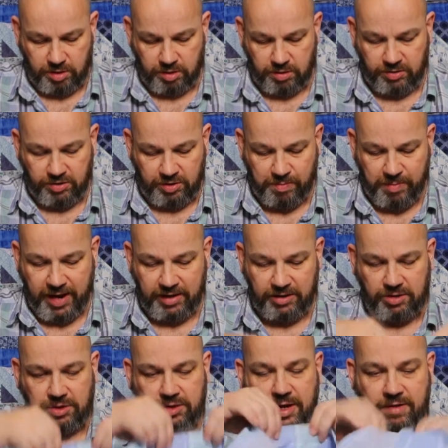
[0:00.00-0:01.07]
You just
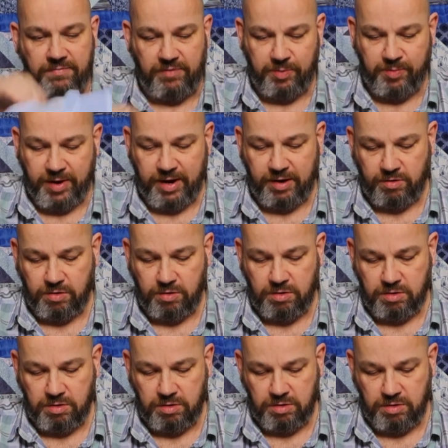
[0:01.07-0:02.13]
match every panel
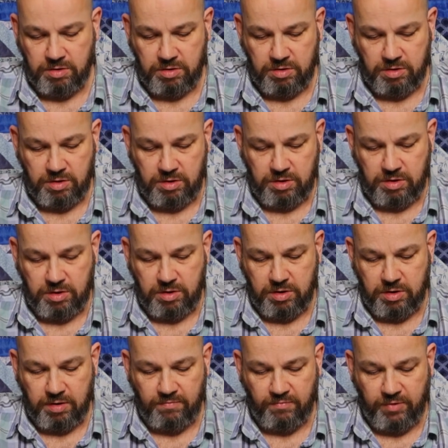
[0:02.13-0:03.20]

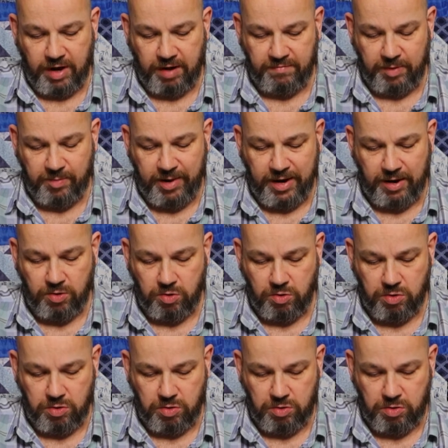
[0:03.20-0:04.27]
for every panel,